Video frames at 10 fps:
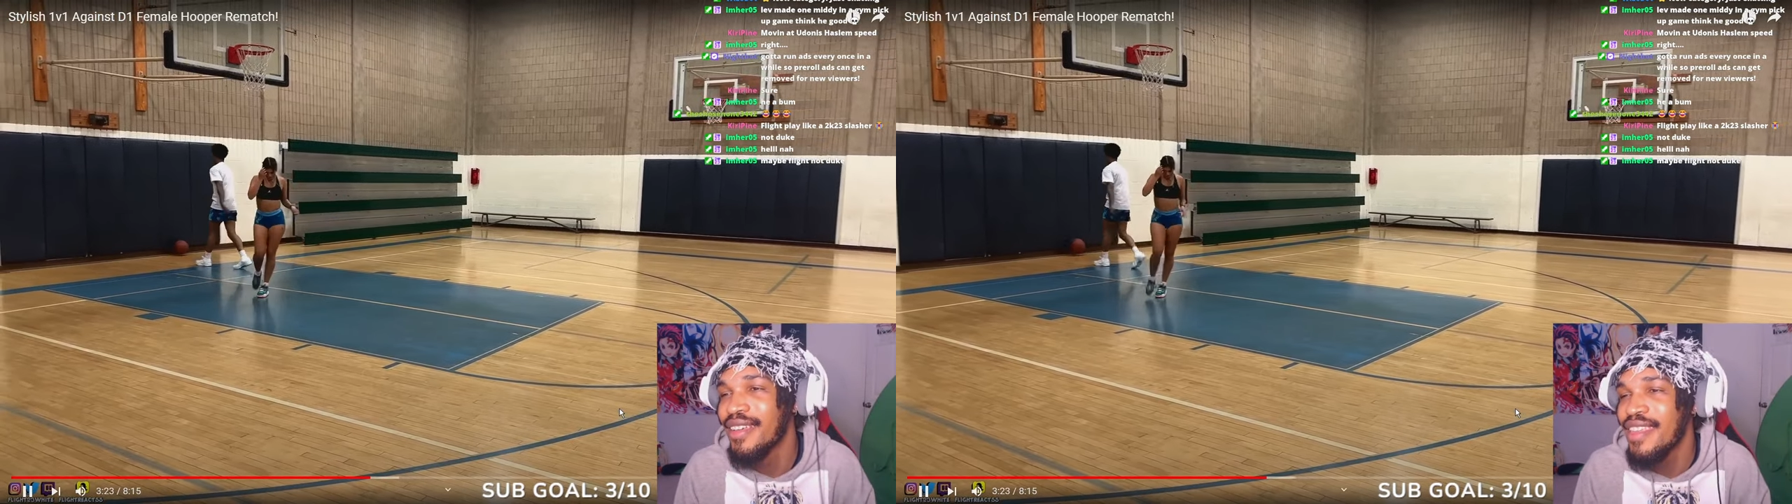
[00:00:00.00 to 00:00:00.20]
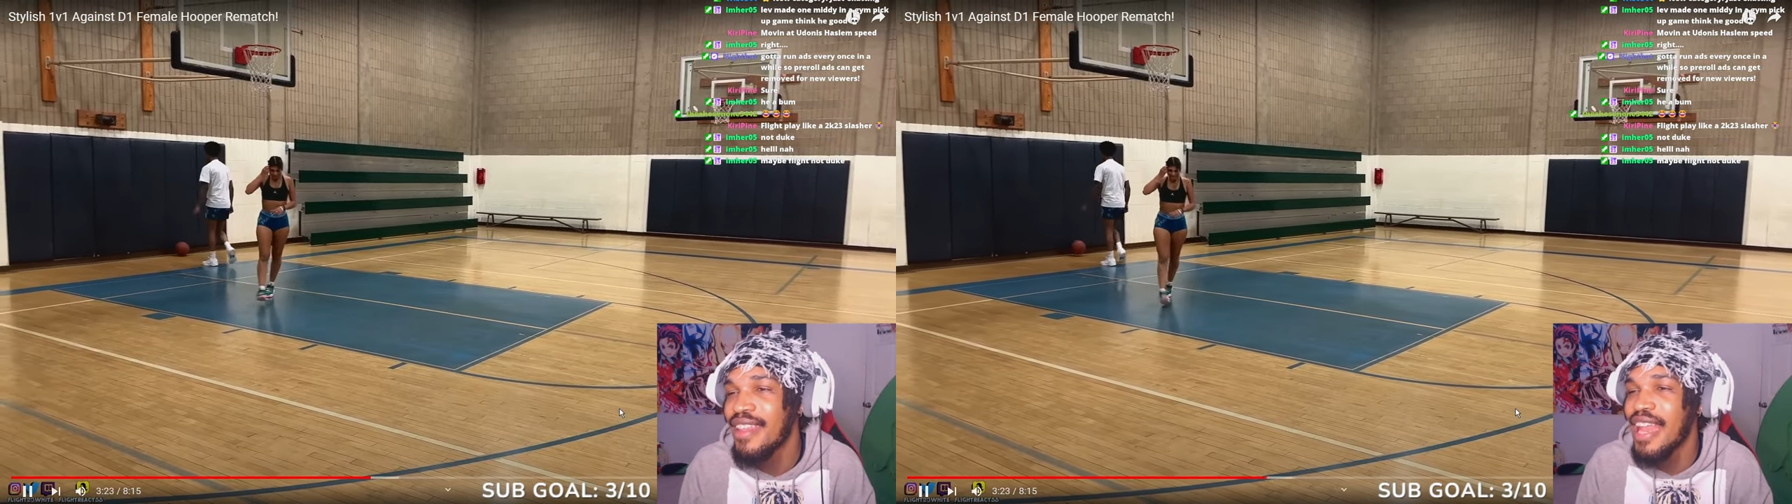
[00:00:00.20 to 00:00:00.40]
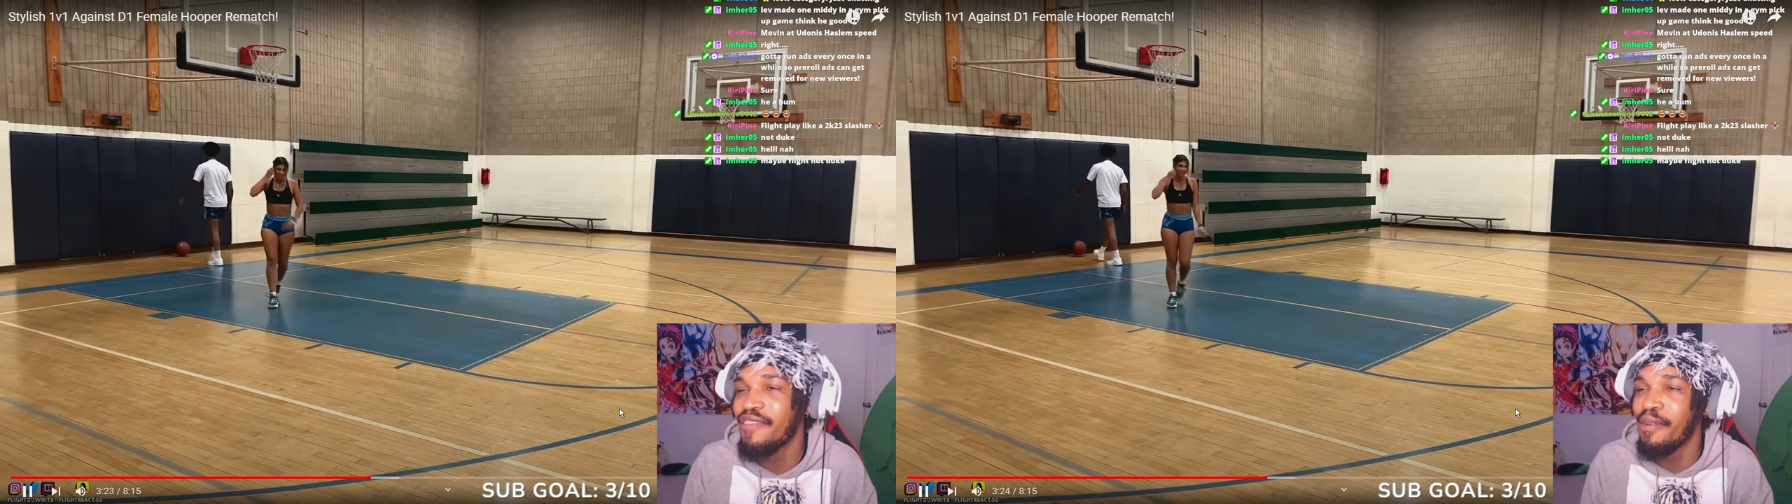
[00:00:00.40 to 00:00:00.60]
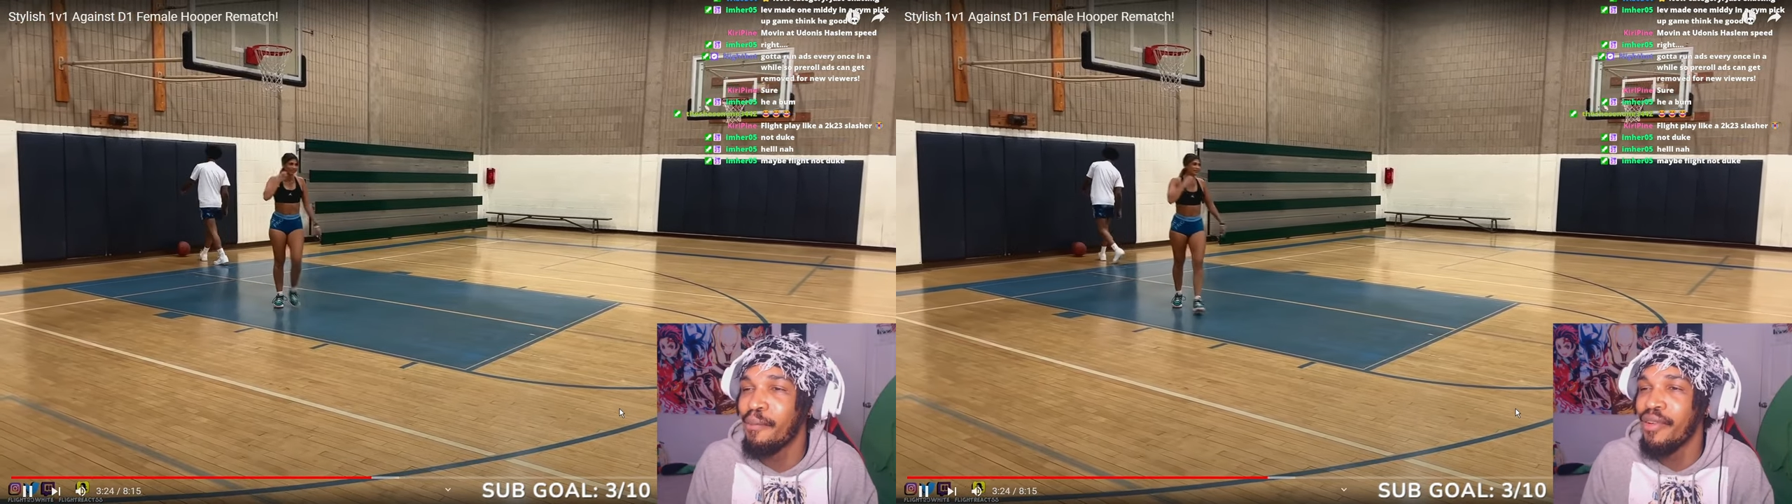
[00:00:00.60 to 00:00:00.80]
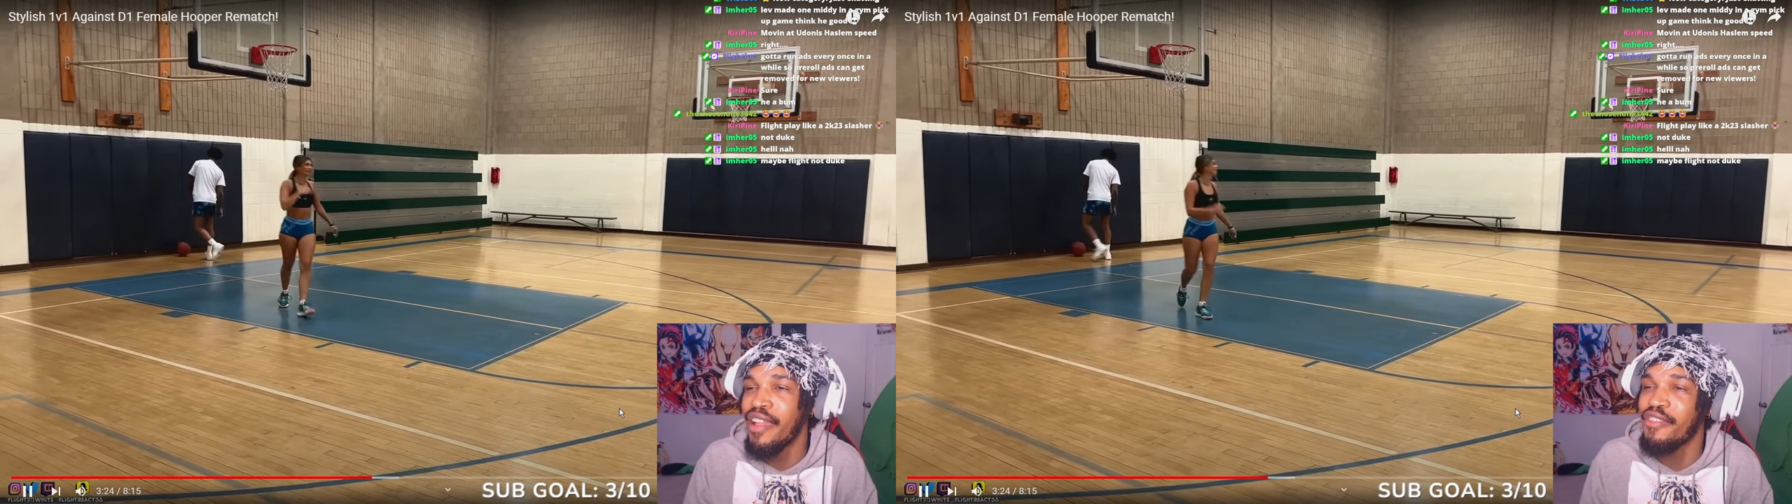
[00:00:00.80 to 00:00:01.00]
She's not even
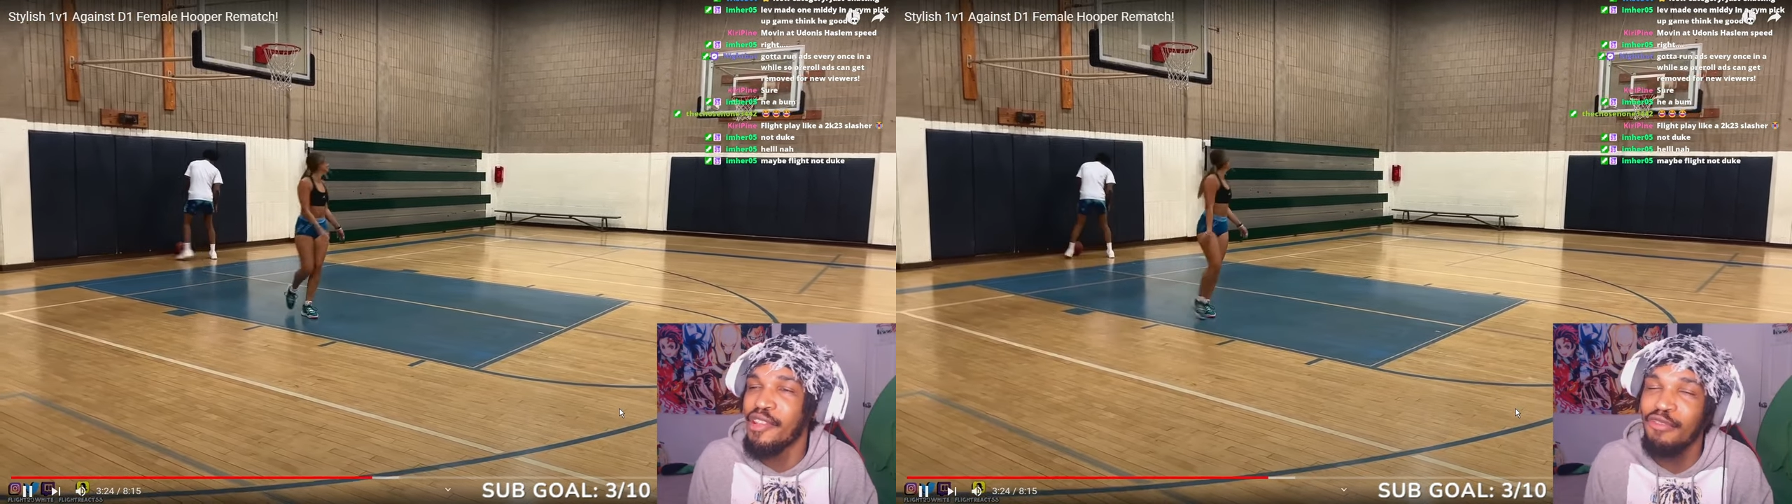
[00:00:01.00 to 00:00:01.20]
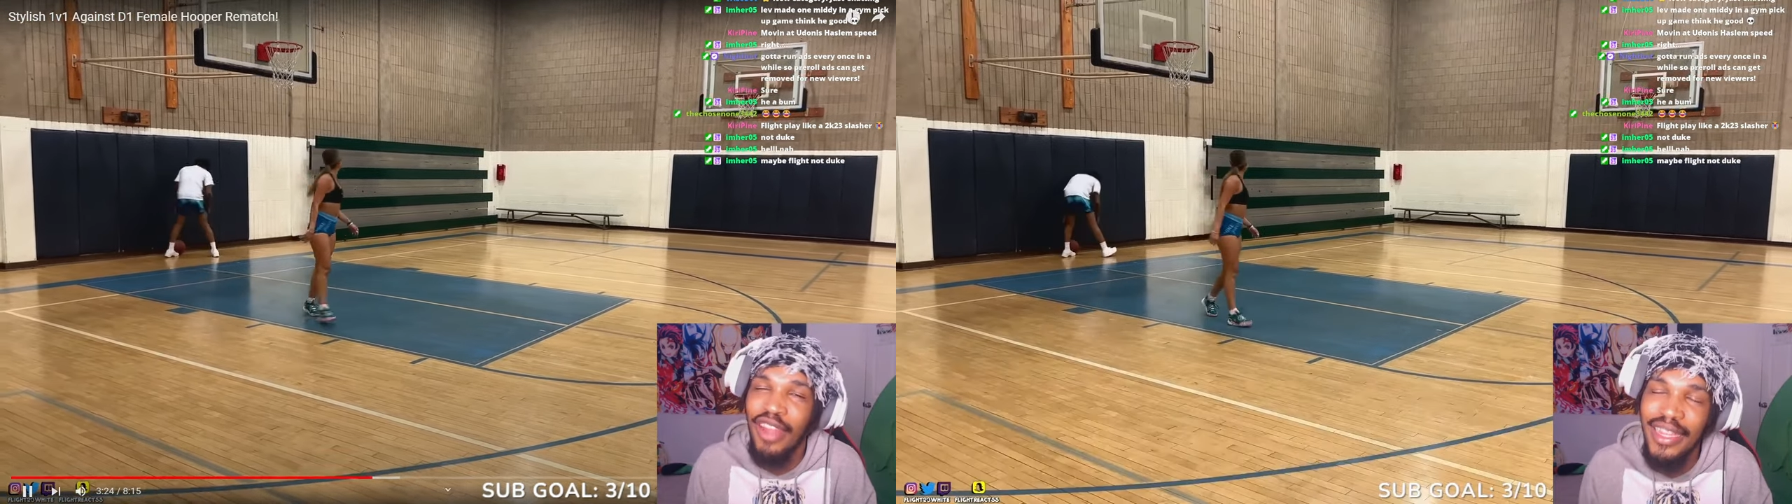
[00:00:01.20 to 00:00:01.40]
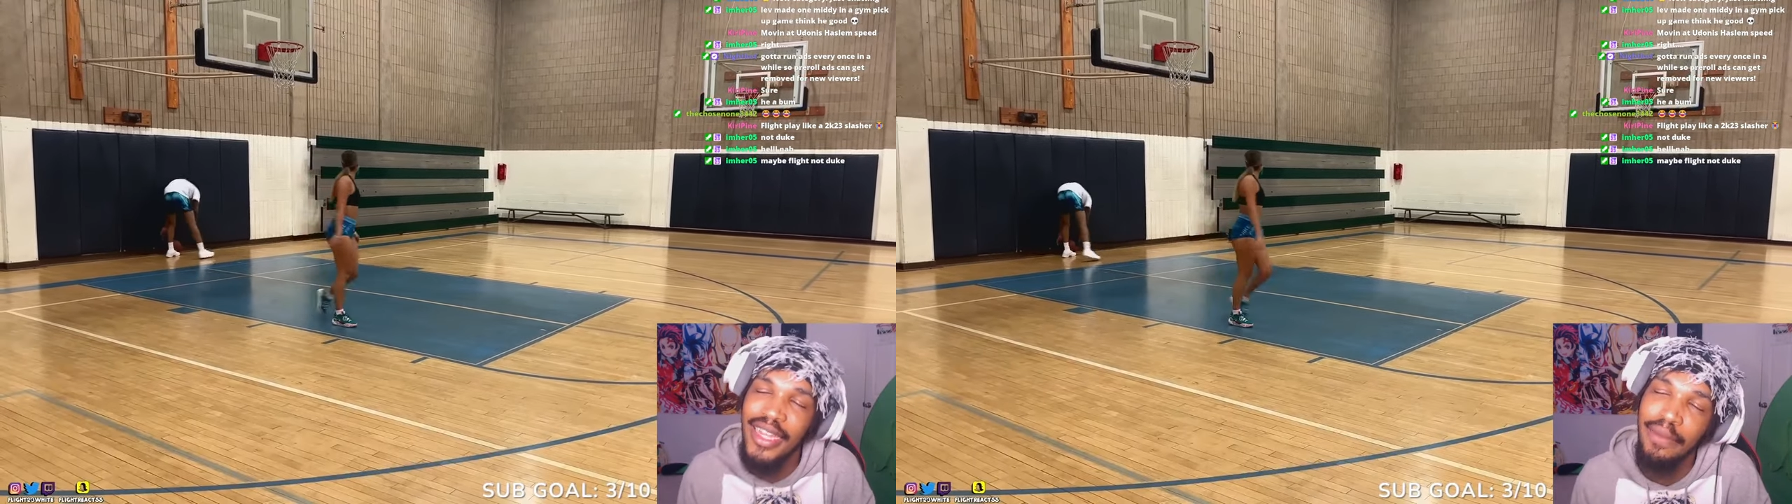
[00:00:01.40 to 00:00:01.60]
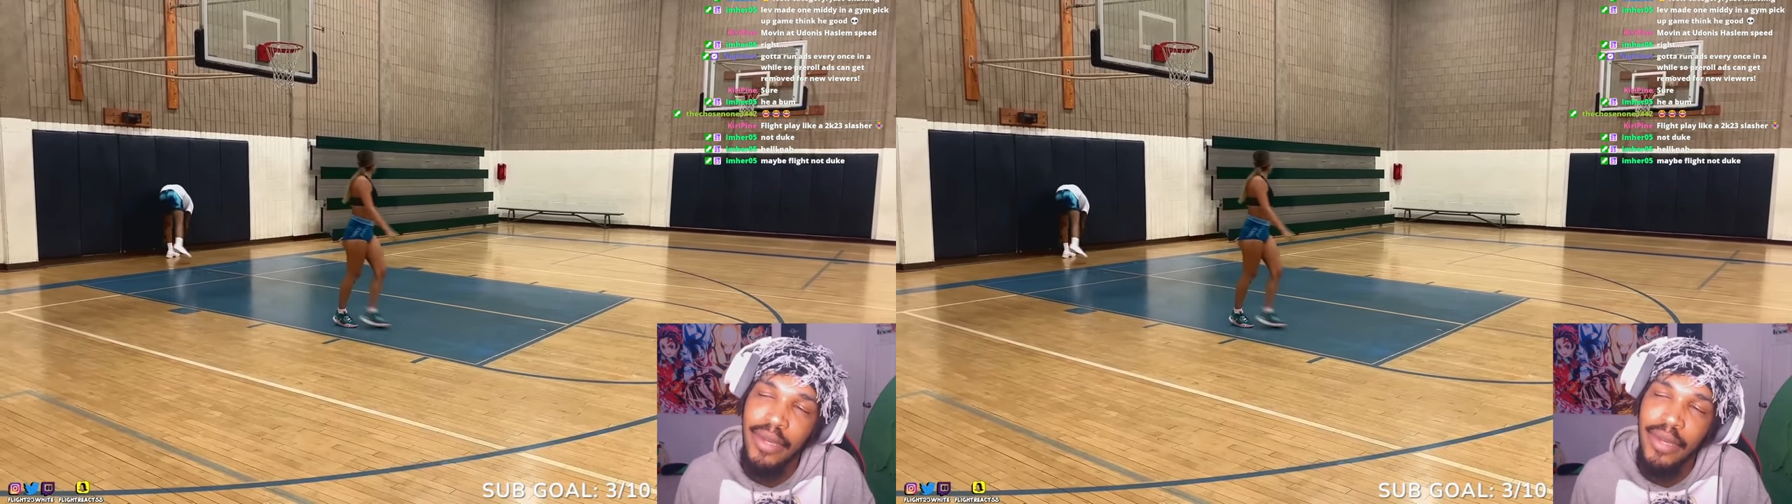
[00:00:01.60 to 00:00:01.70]
pressuring you like that,